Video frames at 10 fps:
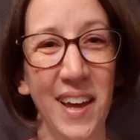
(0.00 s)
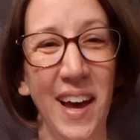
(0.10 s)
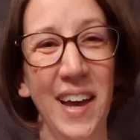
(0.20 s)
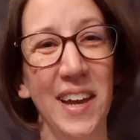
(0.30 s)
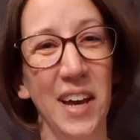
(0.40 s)

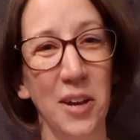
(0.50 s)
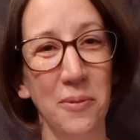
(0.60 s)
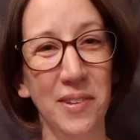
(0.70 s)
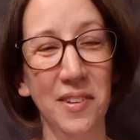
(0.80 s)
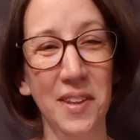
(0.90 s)
Hi, I
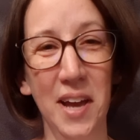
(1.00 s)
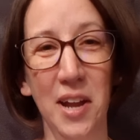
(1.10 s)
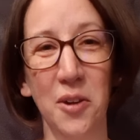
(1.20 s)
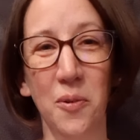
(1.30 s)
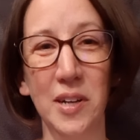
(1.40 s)
recently had
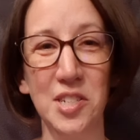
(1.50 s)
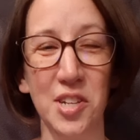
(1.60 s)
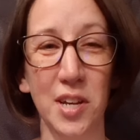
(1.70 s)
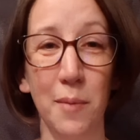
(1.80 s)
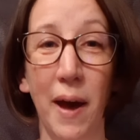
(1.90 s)
a
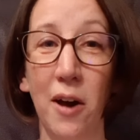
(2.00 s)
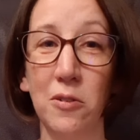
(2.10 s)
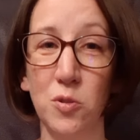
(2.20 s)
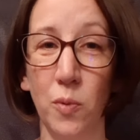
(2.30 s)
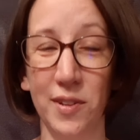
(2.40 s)
question
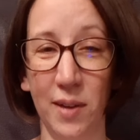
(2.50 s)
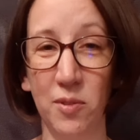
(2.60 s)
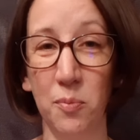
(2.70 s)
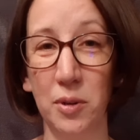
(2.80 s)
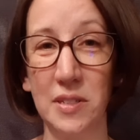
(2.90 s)
about what types
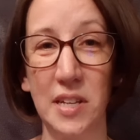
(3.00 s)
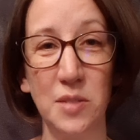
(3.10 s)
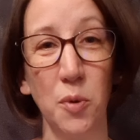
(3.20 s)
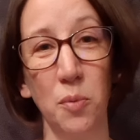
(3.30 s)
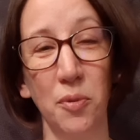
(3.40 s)
of books
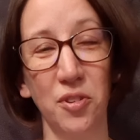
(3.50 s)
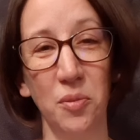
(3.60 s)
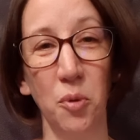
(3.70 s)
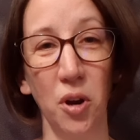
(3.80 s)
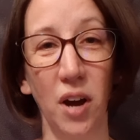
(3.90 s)
Usborne Books and
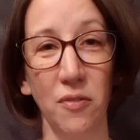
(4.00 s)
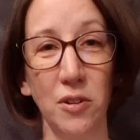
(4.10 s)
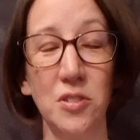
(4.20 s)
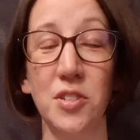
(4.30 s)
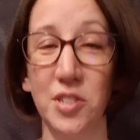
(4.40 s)
More
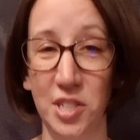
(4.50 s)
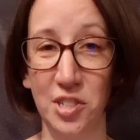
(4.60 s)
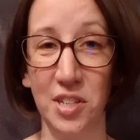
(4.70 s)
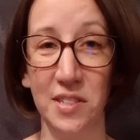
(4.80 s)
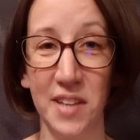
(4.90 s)
offers to teach
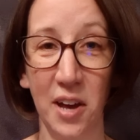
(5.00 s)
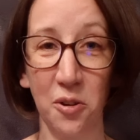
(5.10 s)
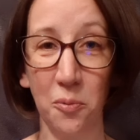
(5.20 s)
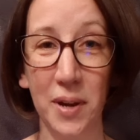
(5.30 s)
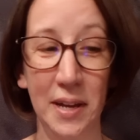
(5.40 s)
kids how to
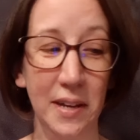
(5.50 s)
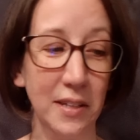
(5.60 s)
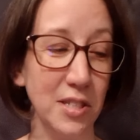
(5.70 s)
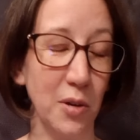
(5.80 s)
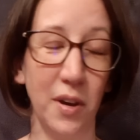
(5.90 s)
read,
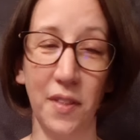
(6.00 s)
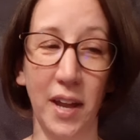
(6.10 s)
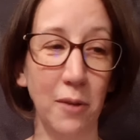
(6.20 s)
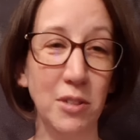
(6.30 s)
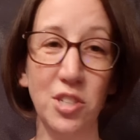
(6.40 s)
and so I thought
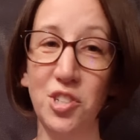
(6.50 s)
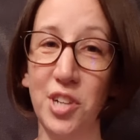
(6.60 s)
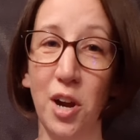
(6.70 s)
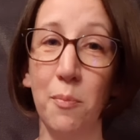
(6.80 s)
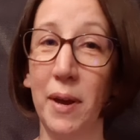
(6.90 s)
I would just
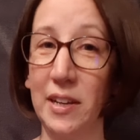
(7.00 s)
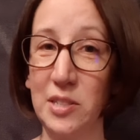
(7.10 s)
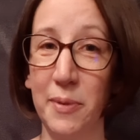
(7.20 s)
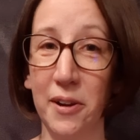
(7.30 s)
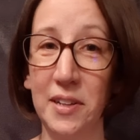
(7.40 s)
share my
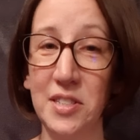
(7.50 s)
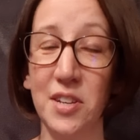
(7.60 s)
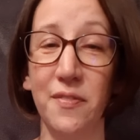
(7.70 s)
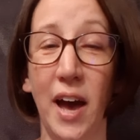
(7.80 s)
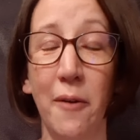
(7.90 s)
experience
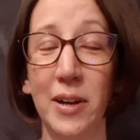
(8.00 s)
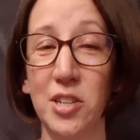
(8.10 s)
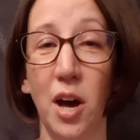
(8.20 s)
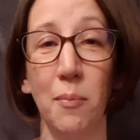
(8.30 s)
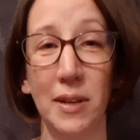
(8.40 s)
of how I
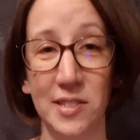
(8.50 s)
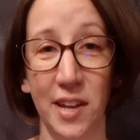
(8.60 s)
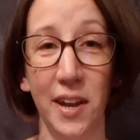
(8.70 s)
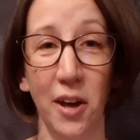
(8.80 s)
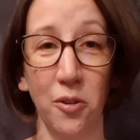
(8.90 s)
taught my
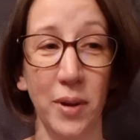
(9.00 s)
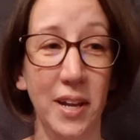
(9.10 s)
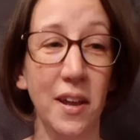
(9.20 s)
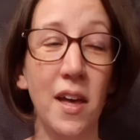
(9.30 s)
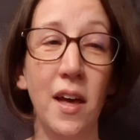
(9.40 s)
son how to
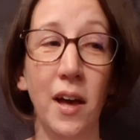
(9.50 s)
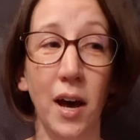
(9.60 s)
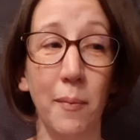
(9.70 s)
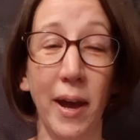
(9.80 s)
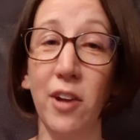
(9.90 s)
read.
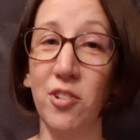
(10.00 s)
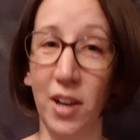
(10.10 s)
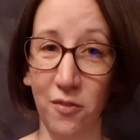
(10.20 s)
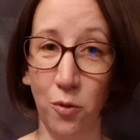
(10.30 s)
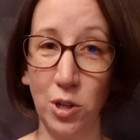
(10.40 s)
I actually
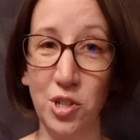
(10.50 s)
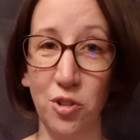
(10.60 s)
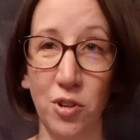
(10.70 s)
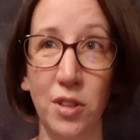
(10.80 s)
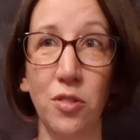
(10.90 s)
have four
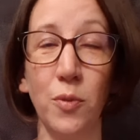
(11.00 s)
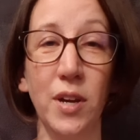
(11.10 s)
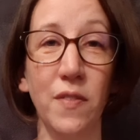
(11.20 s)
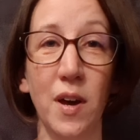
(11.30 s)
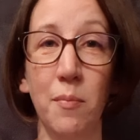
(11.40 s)
children. Three
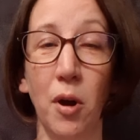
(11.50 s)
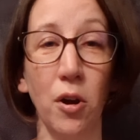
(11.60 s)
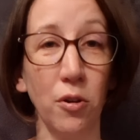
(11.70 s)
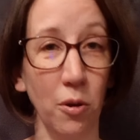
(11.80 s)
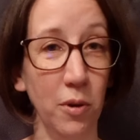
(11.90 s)
of them
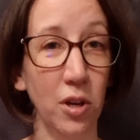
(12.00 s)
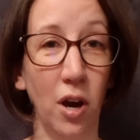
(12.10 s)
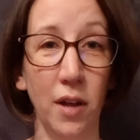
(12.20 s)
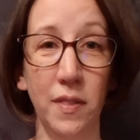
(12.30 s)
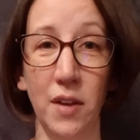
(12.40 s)
are grown and
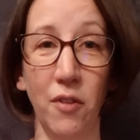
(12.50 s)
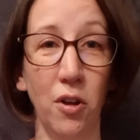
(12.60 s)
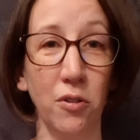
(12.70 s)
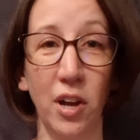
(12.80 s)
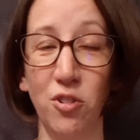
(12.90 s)
gone. They've
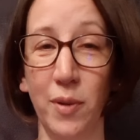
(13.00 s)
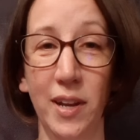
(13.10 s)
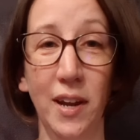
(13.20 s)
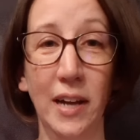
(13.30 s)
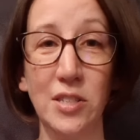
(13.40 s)
all
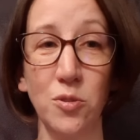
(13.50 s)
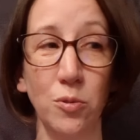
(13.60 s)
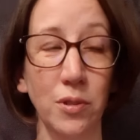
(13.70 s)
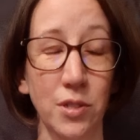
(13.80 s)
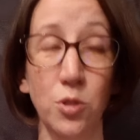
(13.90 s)
graduated high
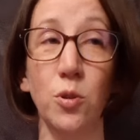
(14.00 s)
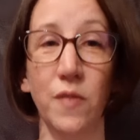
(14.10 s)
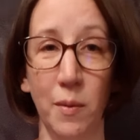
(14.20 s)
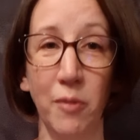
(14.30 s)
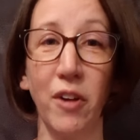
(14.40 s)
school, and two of
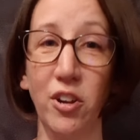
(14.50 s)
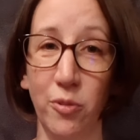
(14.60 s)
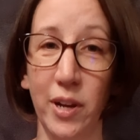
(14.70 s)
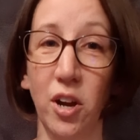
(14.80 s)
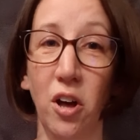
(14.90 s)
them have
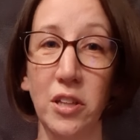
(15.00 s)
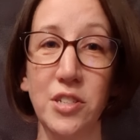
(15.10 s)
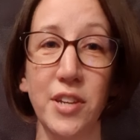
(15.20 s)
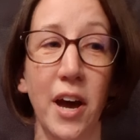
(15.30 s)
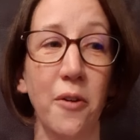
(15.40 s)
graduated
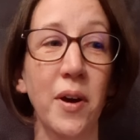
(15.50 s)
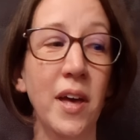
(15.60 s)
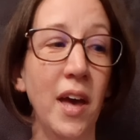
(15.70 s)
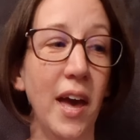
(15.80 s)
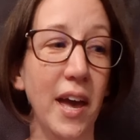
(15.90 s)
college now,
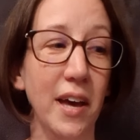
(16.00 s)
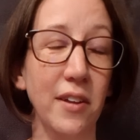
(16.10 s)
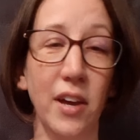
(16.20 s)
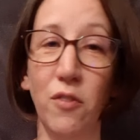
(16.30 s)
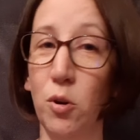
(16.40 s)
and
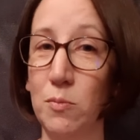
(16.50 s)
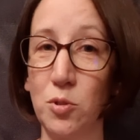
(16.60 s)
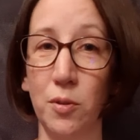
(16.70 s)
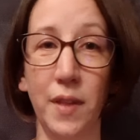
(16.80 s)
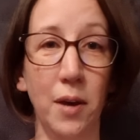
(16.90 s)
I've
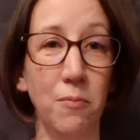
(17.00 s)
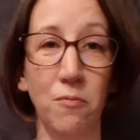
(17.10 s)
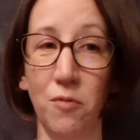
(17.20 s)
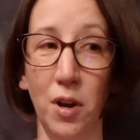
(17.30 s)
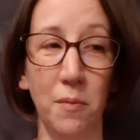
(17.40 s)
homeschooled them
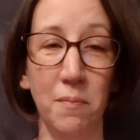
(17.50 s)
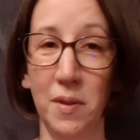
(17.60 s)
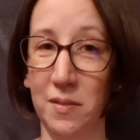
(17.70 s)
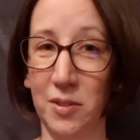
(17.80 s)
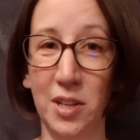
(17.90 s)
from
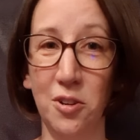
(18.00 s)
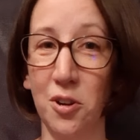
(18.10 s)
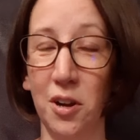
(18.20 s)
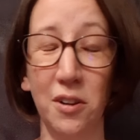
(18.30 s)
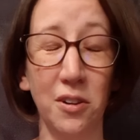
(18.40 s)

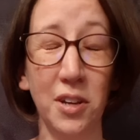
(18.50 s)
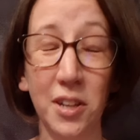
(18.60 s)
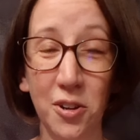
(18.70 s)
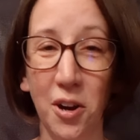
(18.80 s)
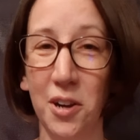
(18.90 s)

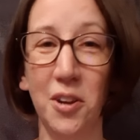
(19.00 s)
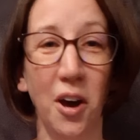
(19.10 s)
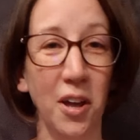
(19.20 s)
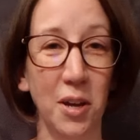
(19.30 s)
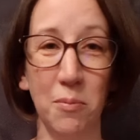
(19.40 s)
kindergarten
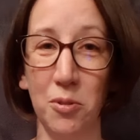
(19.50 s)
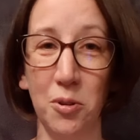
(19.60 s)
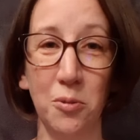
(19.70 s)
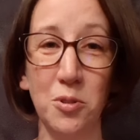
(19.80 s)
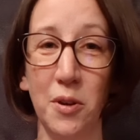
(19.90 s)
on up
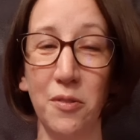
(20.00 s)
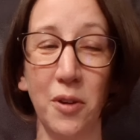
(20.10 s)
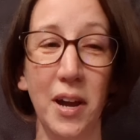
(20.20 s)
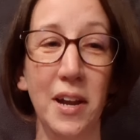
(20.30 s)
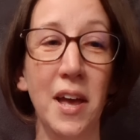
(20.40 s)
through 12th
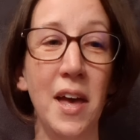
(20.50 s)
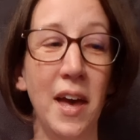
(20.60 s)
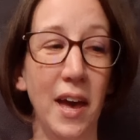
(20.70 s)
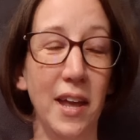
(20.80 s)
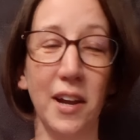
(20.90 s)
grade,
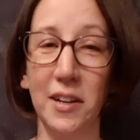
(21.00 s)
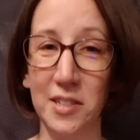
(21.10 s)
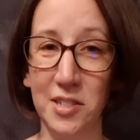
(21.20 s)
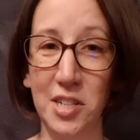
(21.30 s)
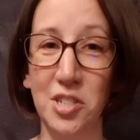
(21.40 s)
and I got to
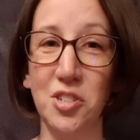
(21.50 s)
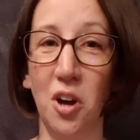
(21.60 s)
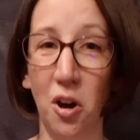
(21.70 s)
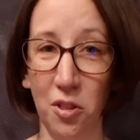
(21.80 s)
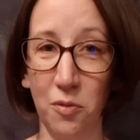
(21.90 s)
teach
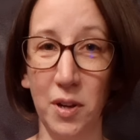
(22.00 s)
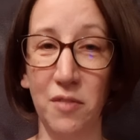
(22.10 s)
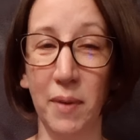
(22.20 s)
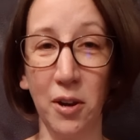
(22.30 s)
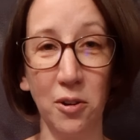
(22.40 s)
all three of
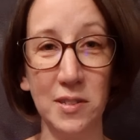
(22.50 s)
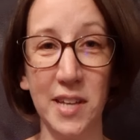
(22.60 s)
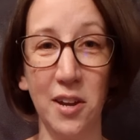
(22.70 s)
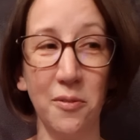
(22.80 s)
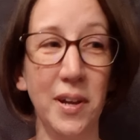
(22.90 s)
my girls
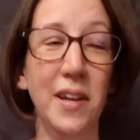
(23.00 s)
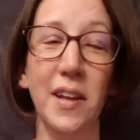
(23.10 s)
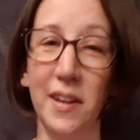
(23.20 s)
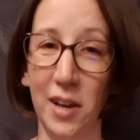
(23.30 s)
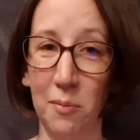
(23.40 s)
how to read,
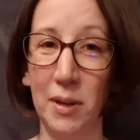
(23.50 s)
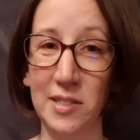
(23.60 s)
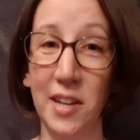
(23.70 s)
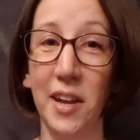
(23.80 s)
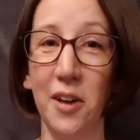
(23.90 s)
and now my
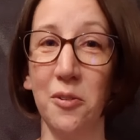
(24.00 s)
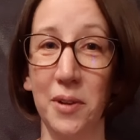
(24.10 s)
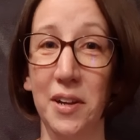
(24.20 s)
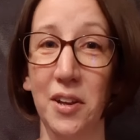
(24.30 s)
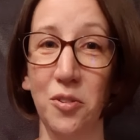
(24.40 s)
son how to
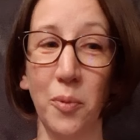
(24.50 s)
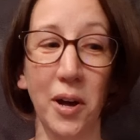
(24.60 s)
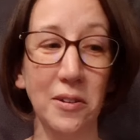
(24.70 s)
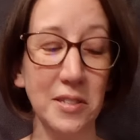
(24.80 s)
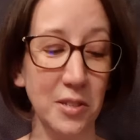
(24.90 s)
read as
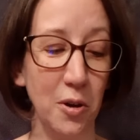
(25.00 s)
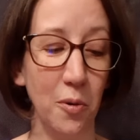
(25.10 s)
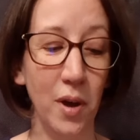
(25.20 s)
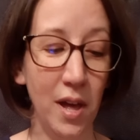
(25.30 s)
well. So